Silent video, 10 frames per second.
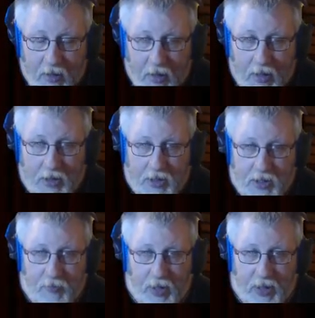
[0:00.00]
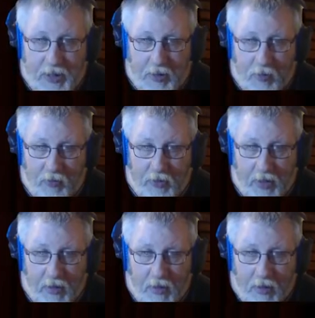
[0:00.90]
That's just a political
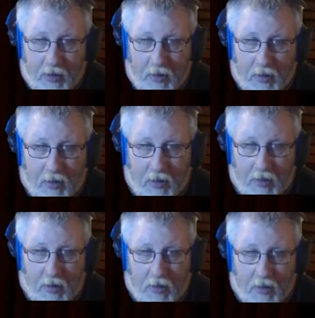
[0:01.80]
thing. Now